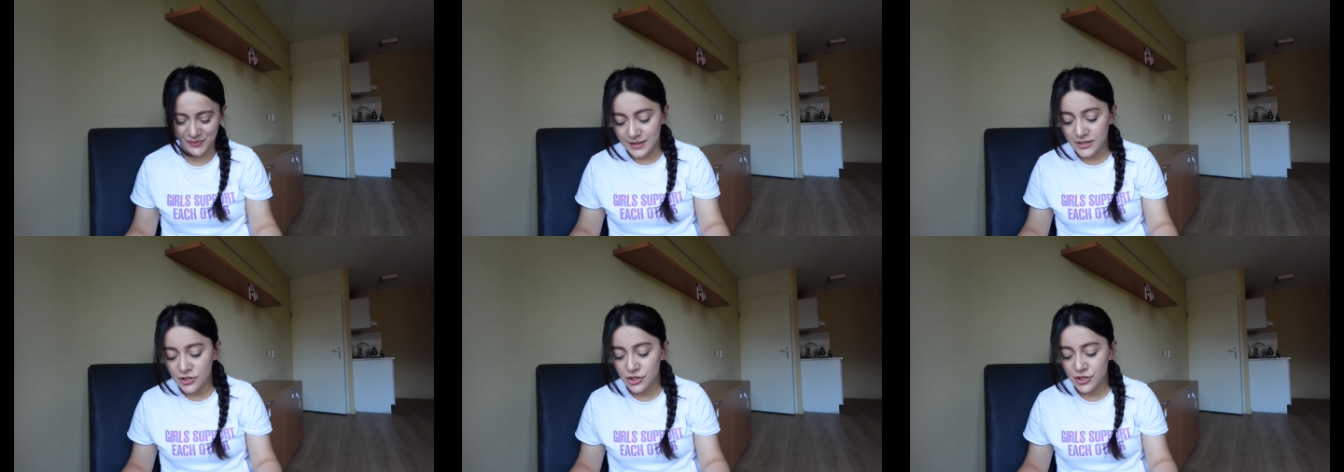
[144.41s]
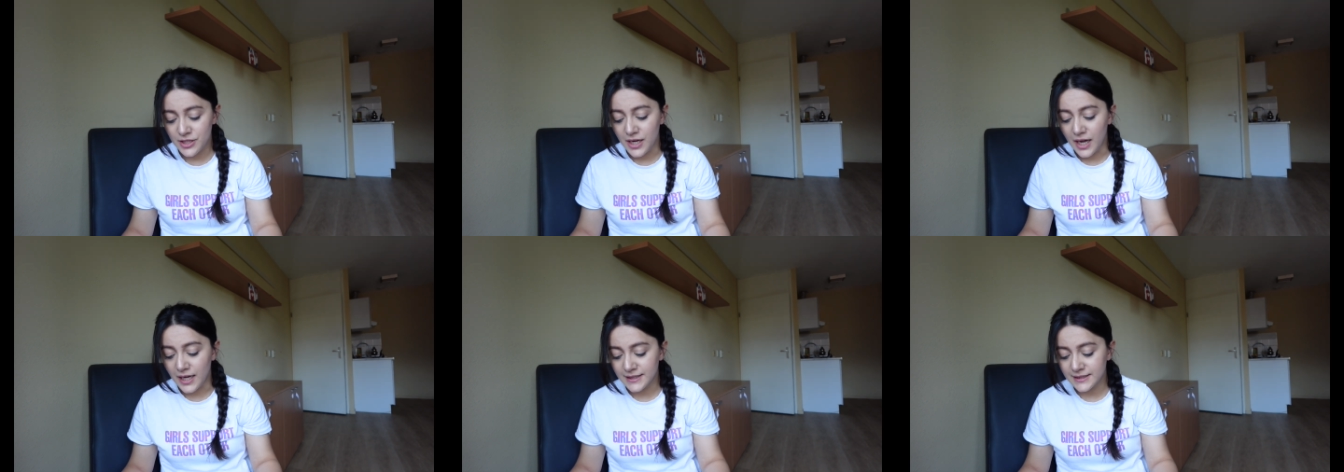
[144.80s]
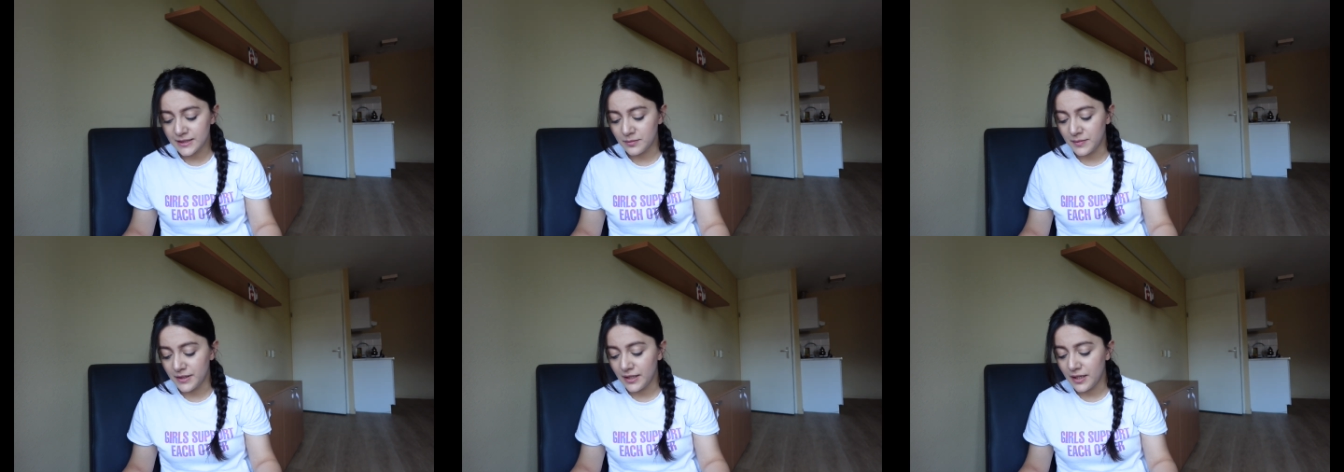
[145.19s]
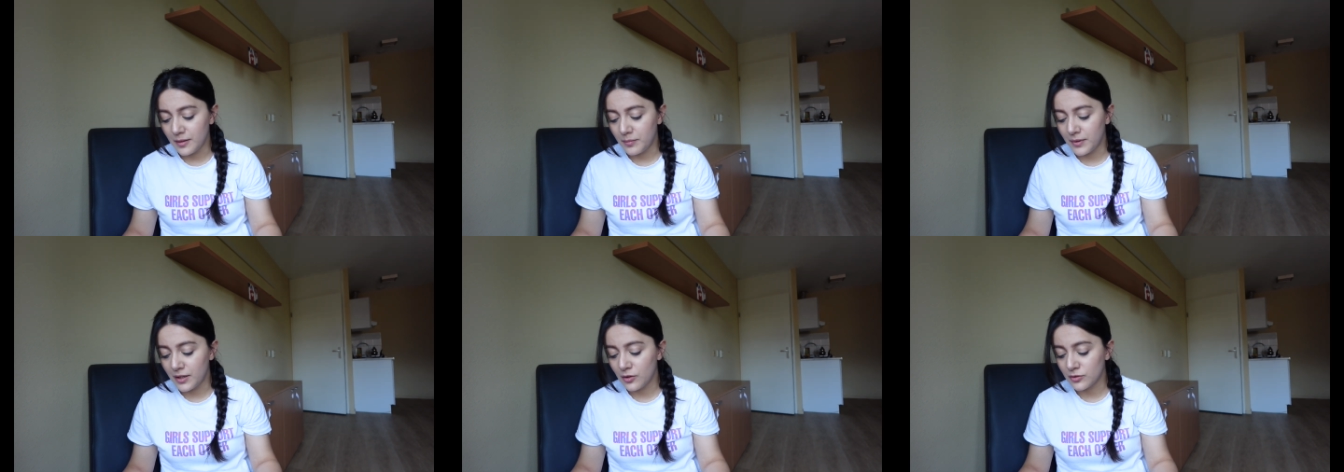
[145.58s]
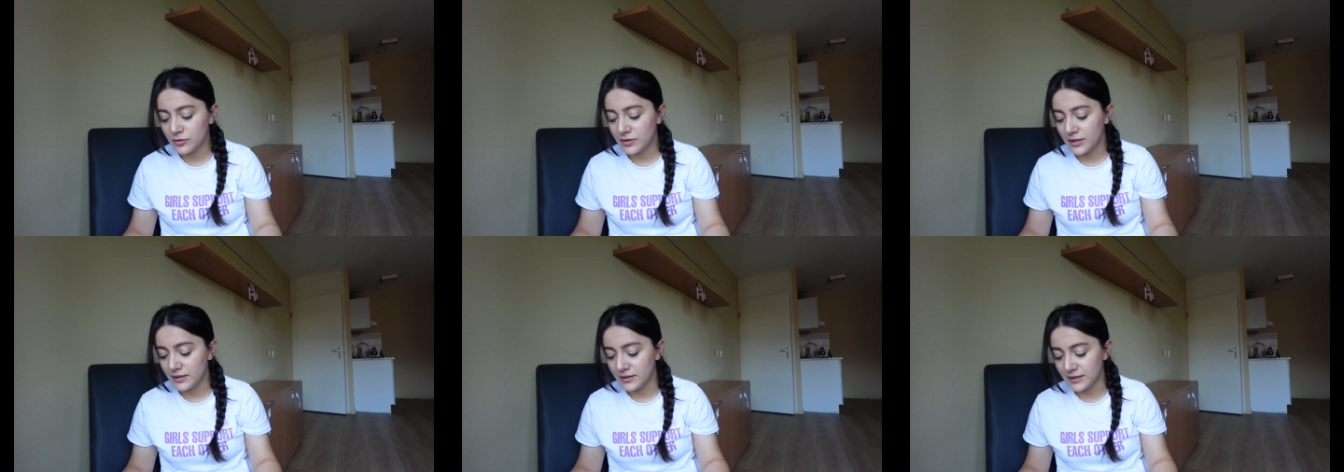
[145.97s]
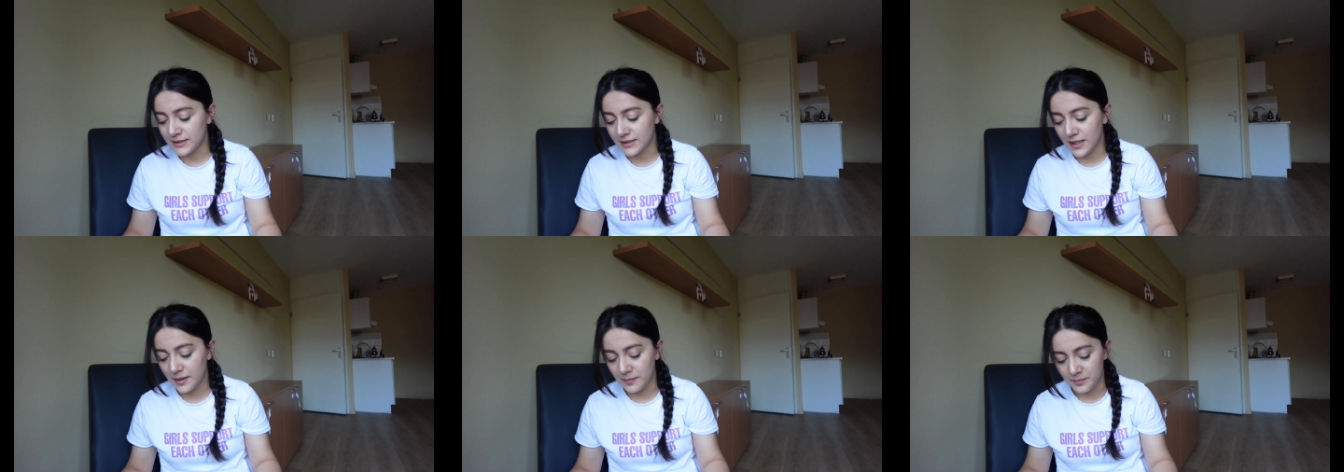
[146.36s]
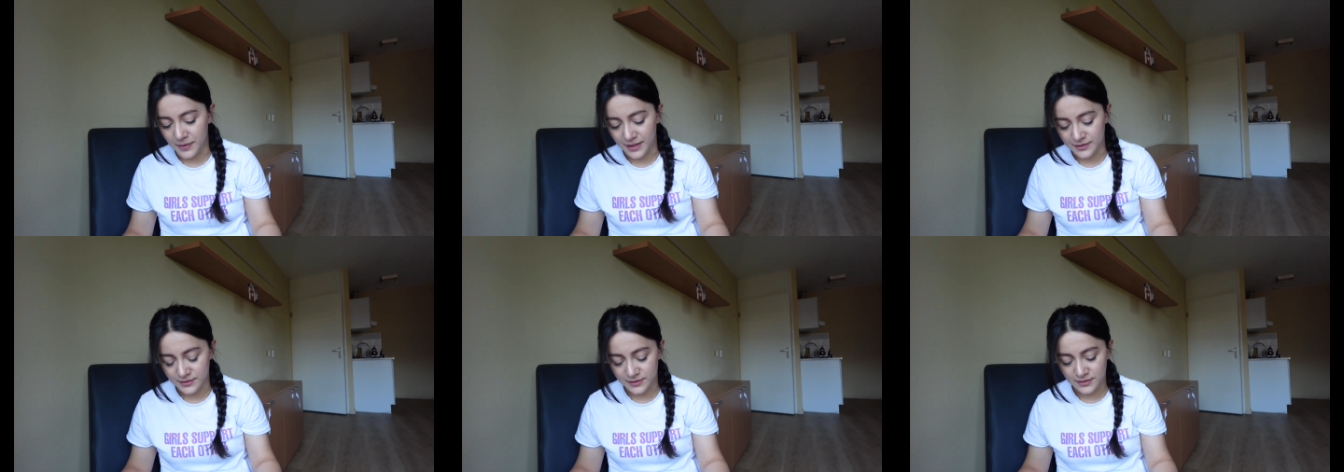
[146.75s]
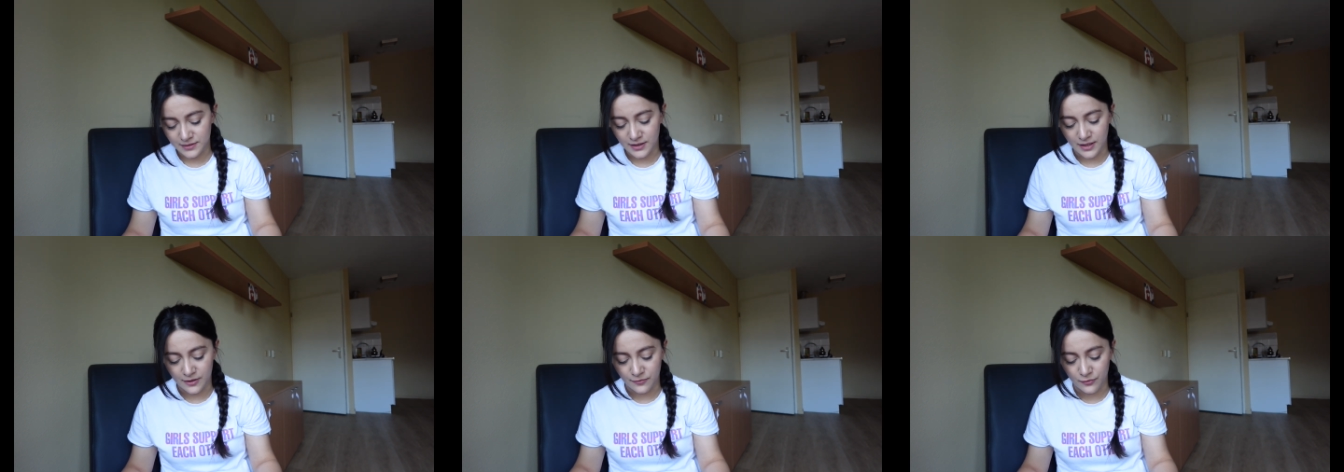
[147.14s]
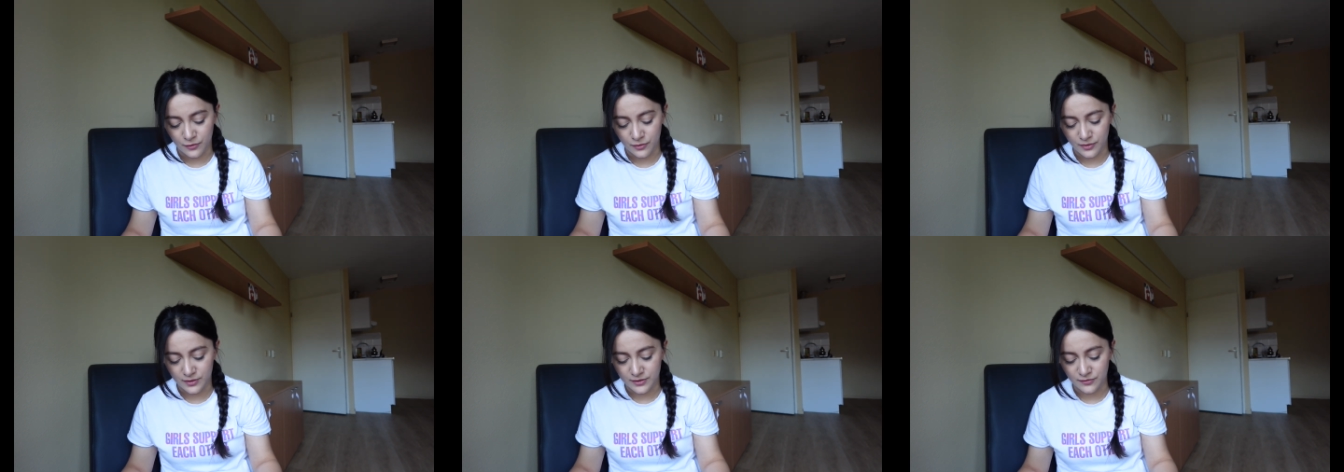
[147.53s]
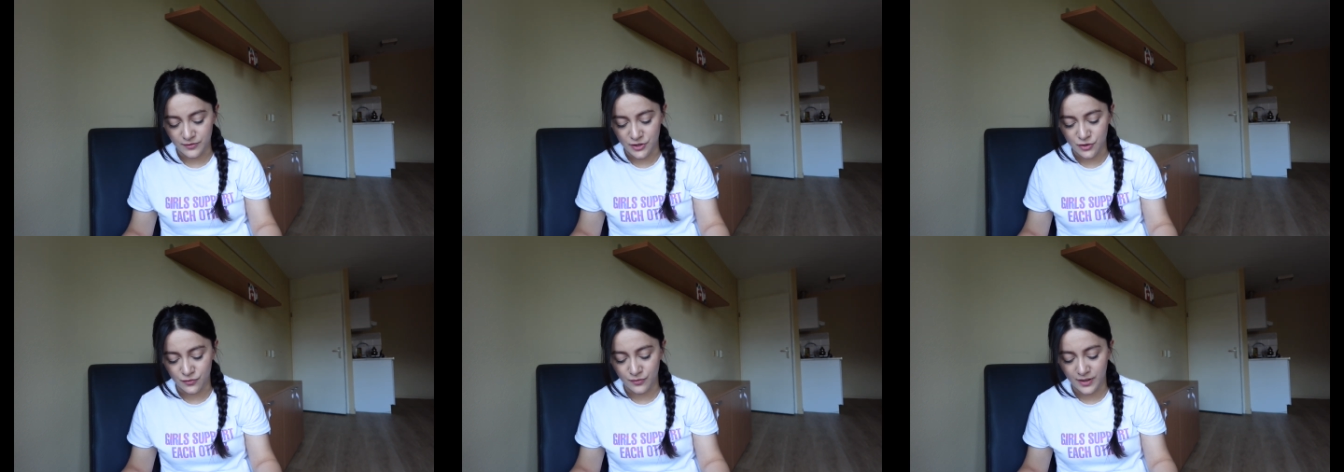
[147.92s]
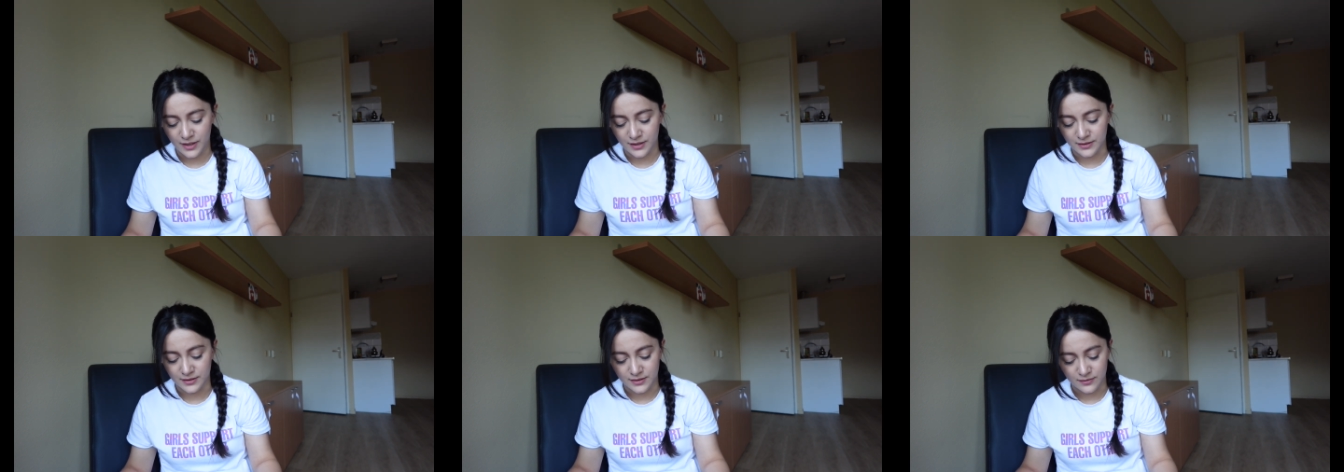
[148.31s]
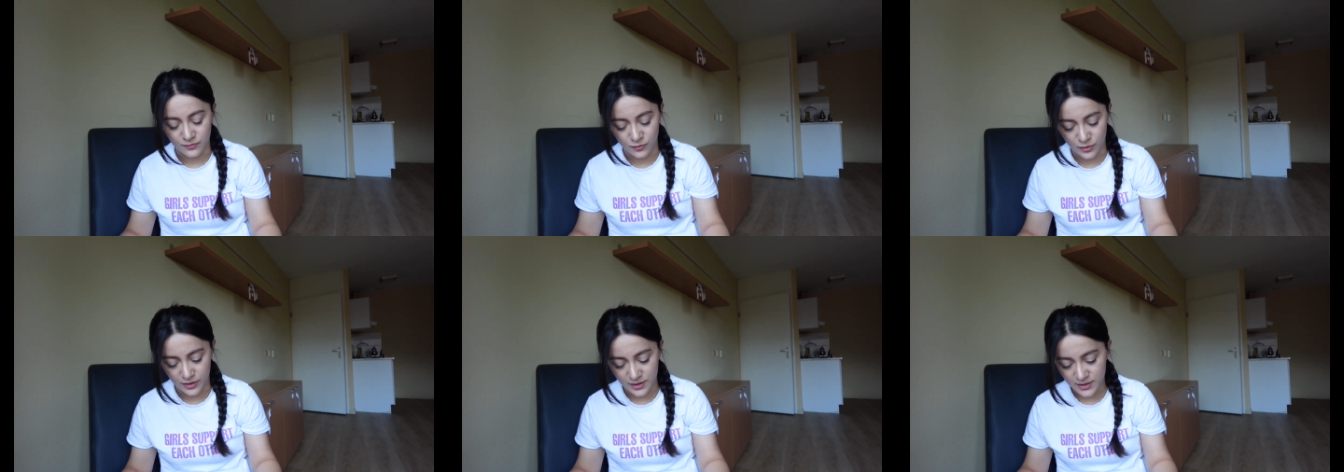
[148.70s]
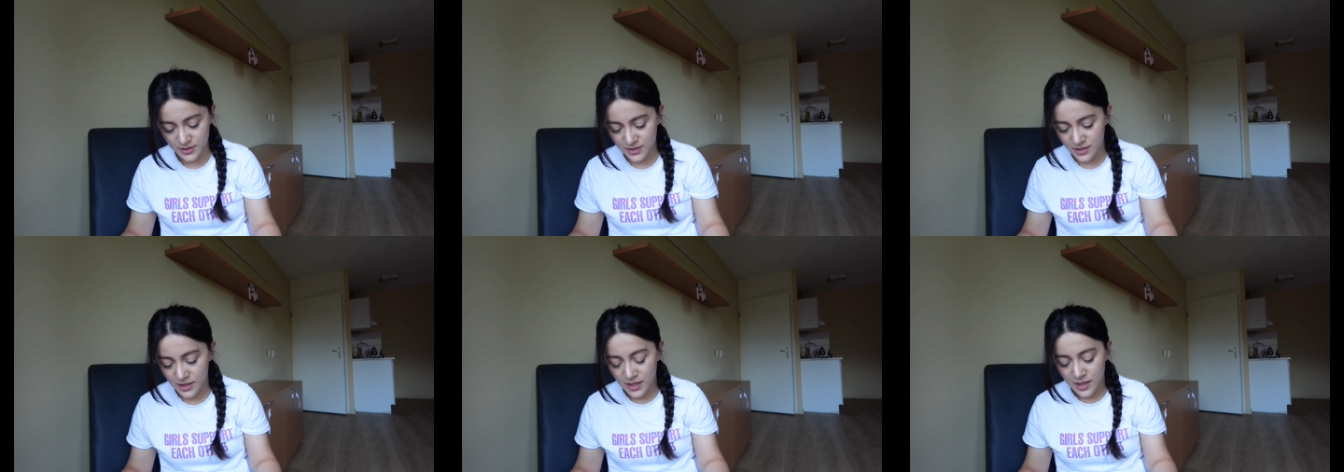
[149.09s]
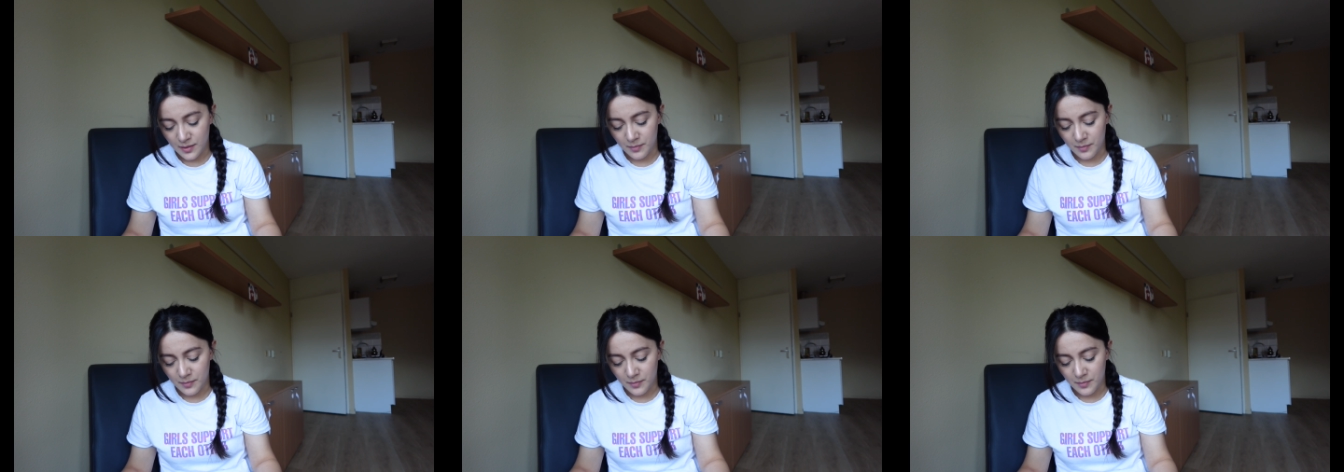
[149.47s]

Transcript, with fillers: Then she asked me about a design pattern, I forgot which one was,